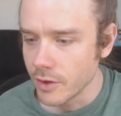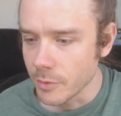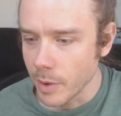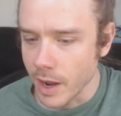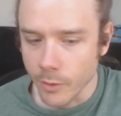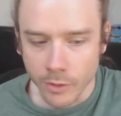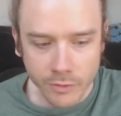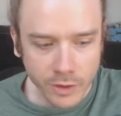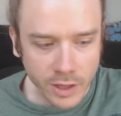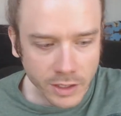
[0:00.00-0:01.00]
and the power
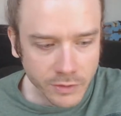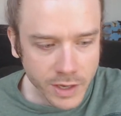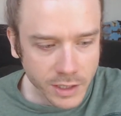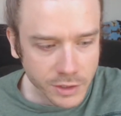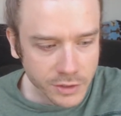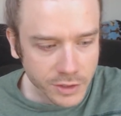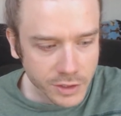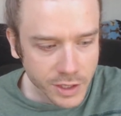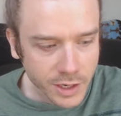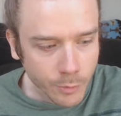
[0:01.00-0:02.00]
of the collective
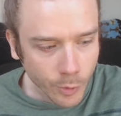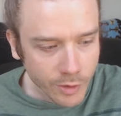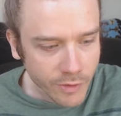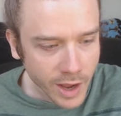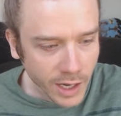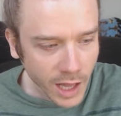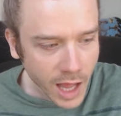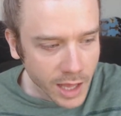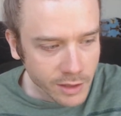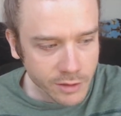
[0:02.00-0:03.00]
consciousness. And I'm
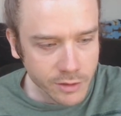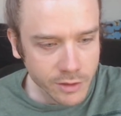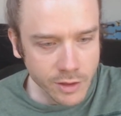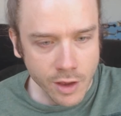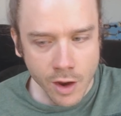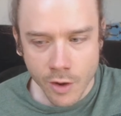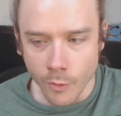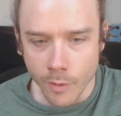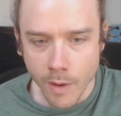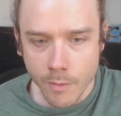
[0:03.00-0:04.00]
revitalized,
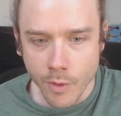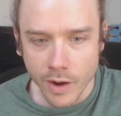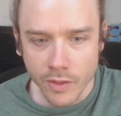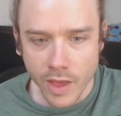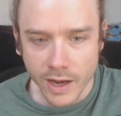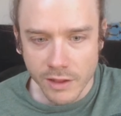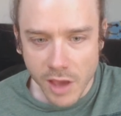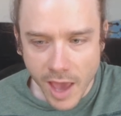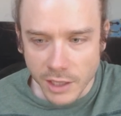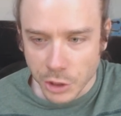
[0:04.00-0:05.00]
remembering that
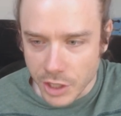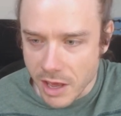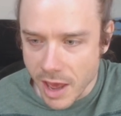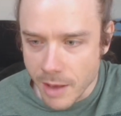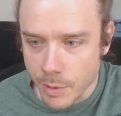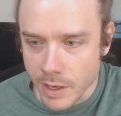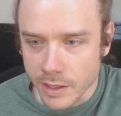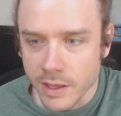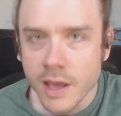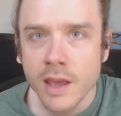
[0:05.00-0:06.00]
it's actually
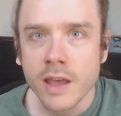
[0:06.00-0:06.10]
happening.